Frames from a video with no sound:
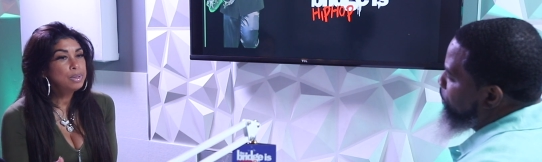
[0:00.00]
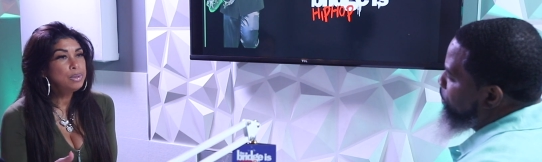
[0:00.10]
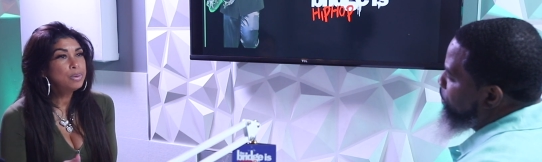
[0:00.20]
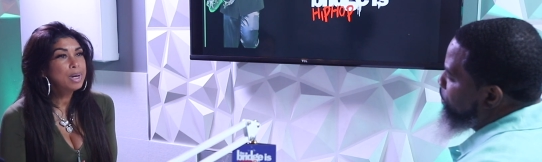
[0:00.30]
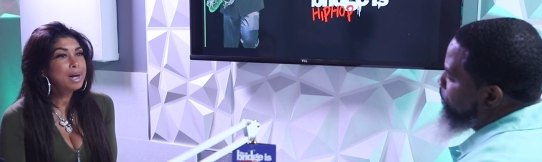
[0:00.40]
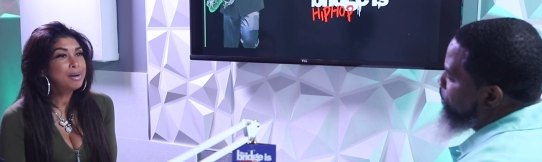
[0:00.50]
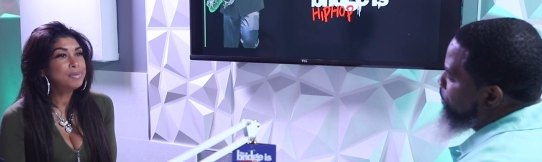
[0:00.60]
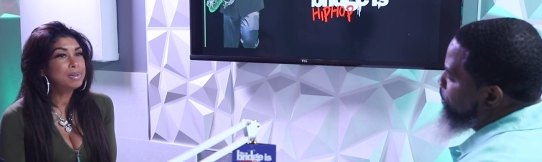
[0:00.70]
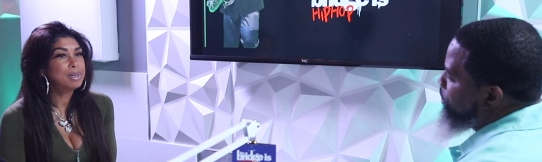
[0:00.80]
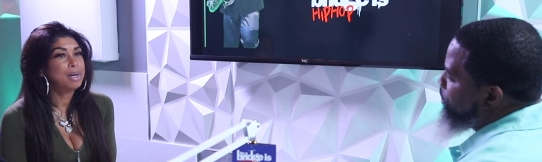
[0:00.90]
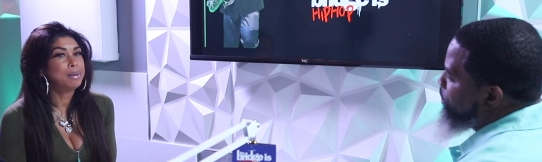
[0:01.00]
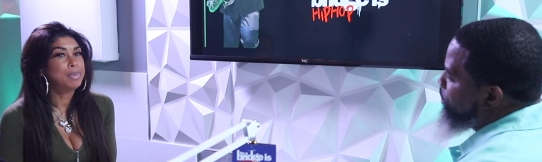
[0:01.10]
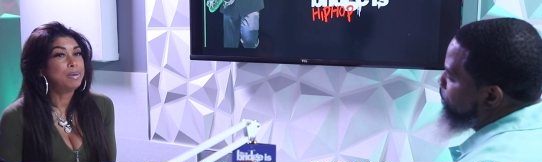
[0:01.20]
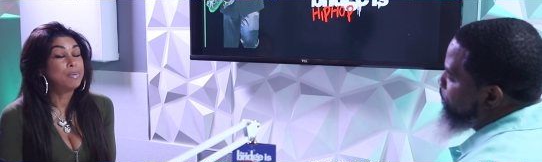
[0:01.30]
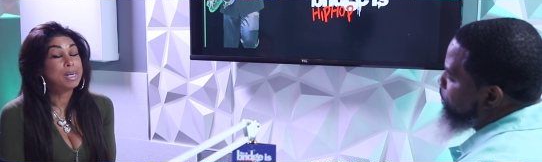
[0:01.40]
Speaker 1: you have to
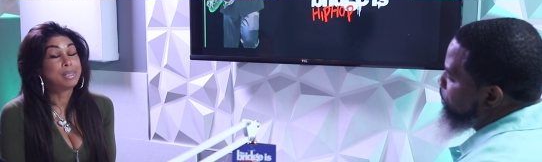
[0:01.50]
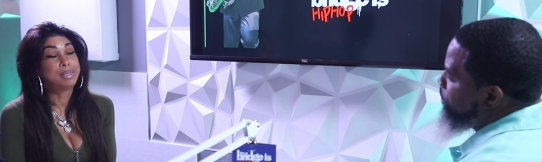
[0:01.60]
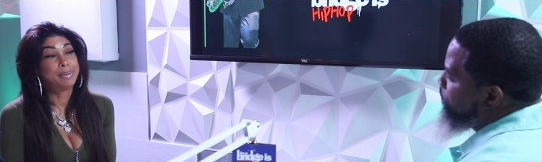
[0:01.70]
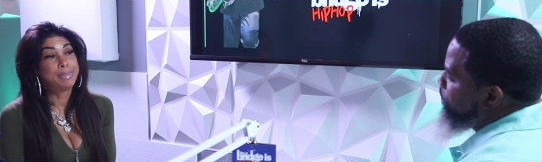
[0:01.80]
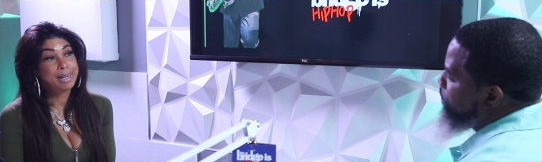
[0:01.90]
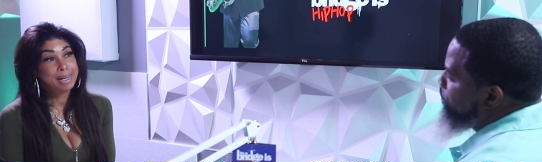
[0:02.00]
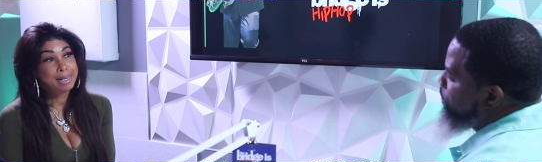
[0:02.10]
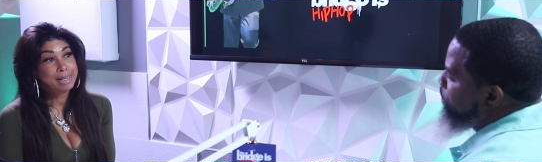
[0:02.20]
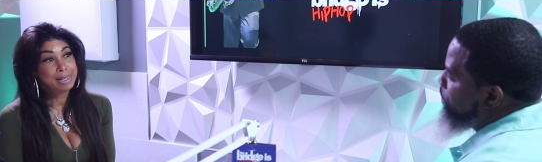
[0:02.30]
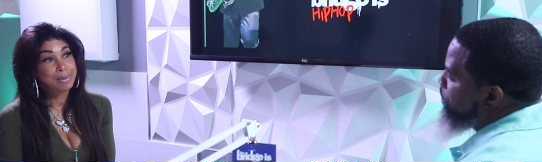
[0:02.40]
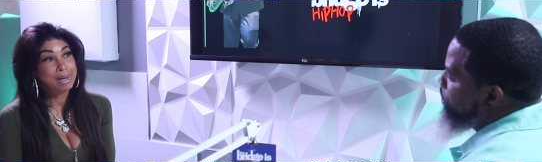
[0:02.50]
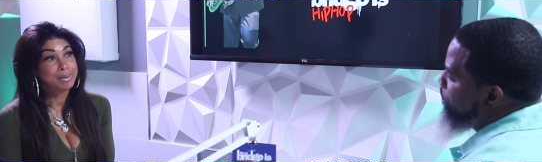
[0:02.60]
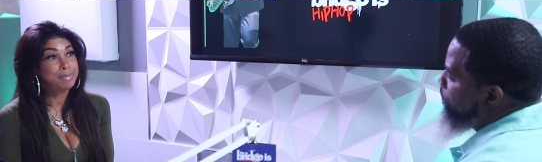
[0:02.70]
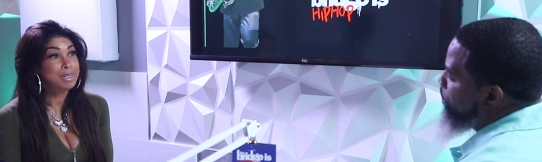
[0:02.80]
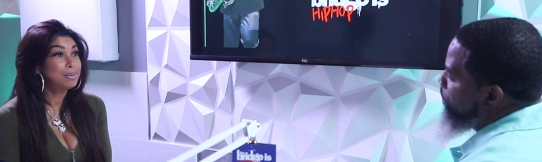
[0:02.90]
like be watching your back. You
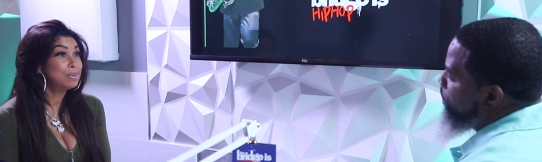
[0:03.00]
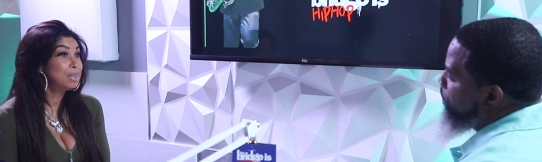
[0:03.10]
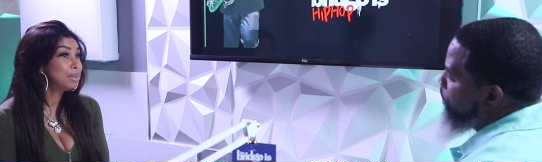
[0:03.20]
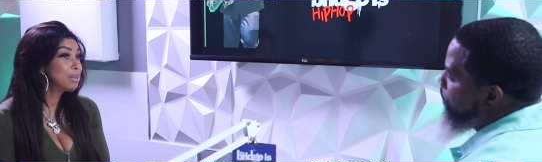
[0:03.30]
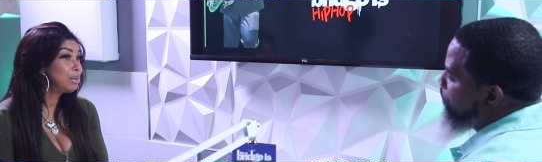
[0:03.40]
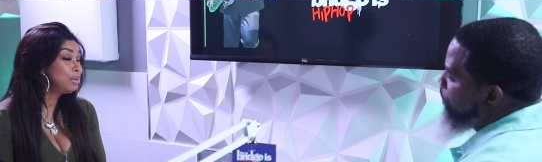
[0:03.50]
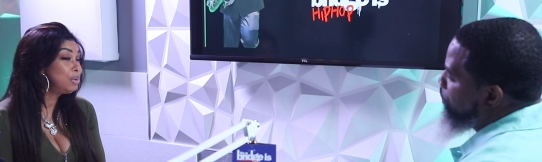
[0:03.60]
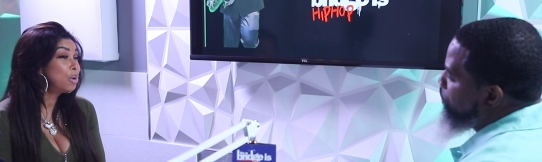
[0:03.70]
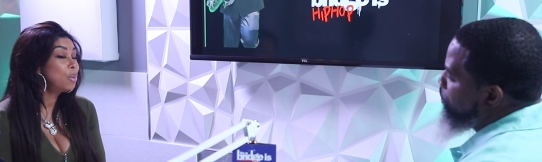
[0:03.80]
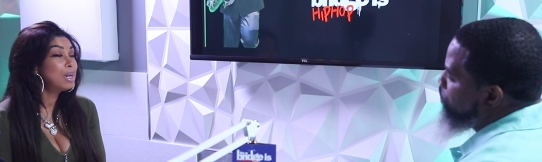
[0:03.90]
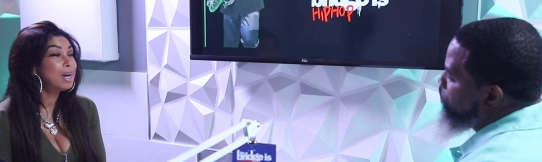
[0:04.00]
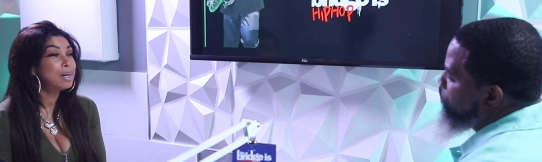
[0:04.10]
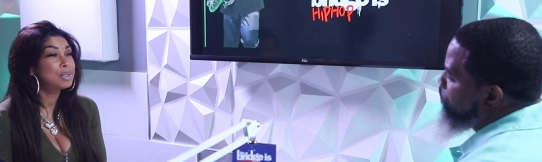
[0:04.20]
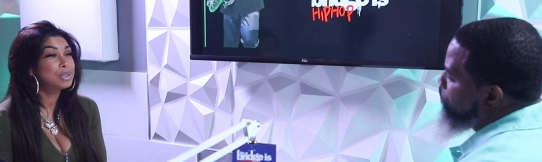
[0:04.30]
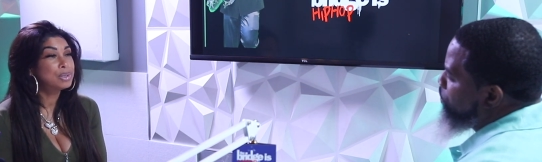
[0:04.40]
have to be doing know a lot of